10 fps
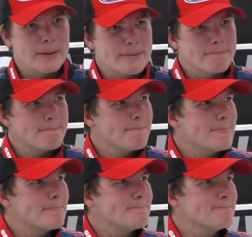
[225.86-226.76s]
Is it too
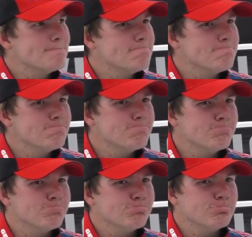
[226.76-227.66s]
early to be thinking
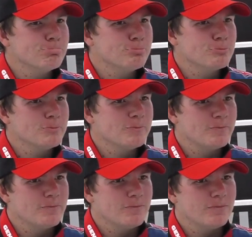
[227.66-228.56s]
points,
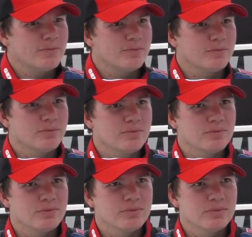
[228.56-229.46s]
or is that
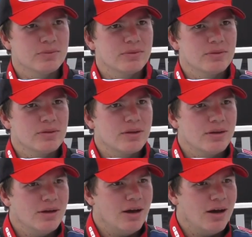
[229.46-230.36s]
always in your mind?
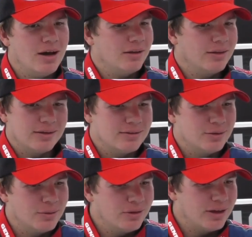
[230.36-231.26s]
Uh, I don't think it's
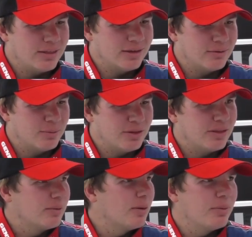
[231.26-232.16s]
too early. I think we've been
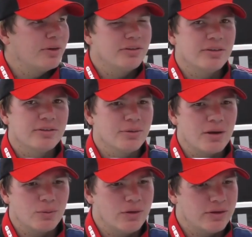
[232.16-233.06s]
thinking about points since
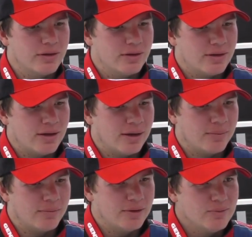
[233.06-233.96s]
round one.
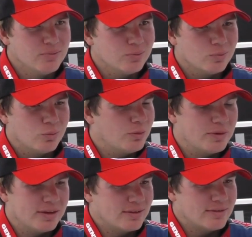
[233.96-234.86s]
Um, we've
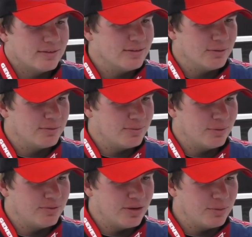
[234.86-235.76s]
been consistent. We've,
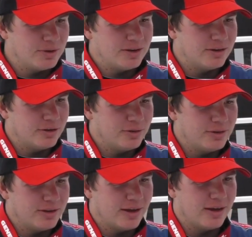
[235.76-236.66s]
we've done what we need to do,
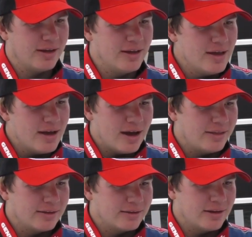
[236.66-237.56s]
and uh, I
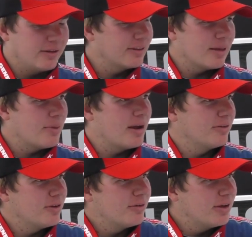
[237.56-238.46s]
think I don't think that
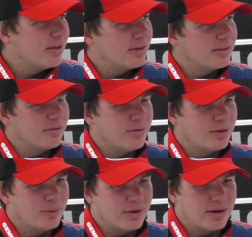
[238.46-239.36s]
battle's over yet. I think the
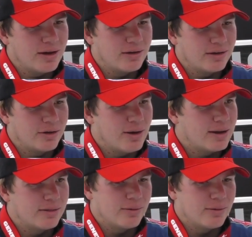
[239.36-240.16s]
41 and I are going to go at it